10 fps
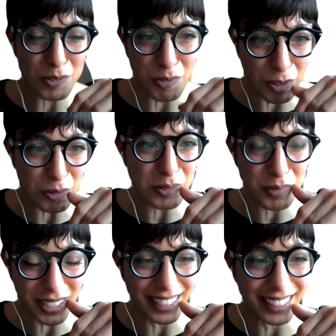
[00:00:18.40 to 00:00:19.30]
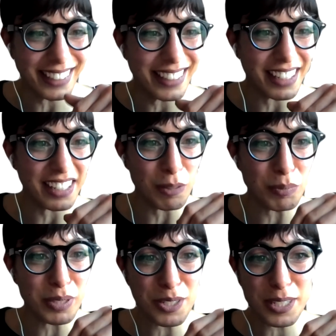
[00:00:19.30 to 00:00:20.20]
before we begin.
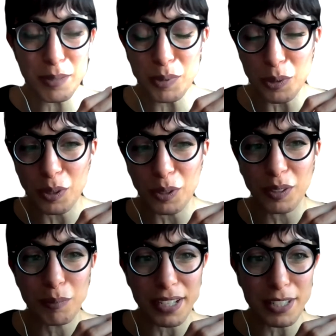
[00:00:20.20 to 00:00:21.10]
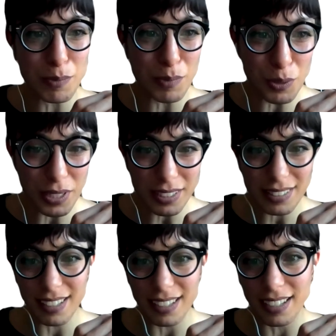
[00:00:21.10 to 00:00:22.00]
Please keep your mics
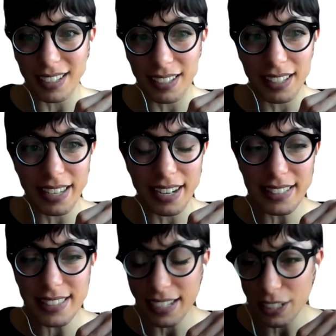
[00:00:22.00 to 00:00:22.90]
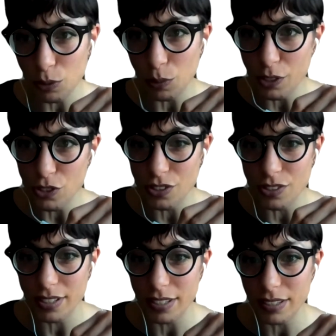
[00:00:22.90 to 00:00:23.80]
muted, and any technical
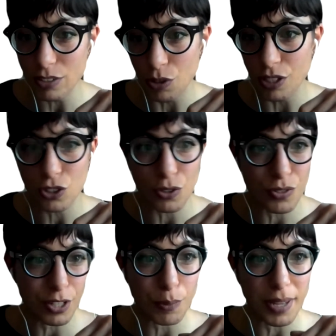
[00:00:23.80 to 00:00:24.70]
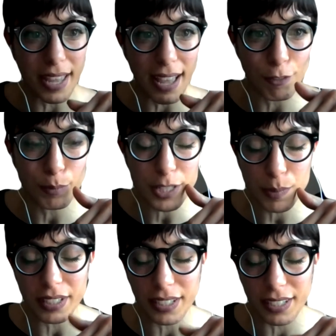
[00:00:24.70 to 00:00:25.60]
questions or issues that you may have, please
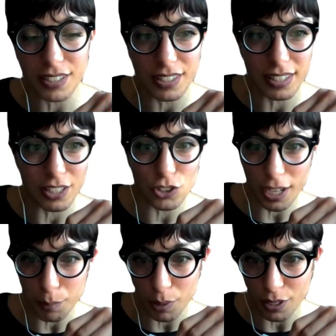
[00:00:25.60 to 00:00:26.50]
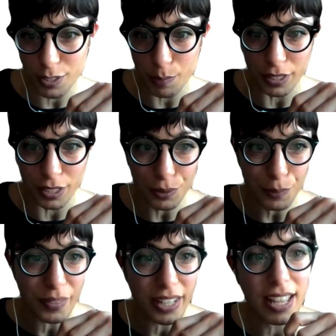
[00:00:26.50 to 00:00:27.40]
plug it into the chat box below.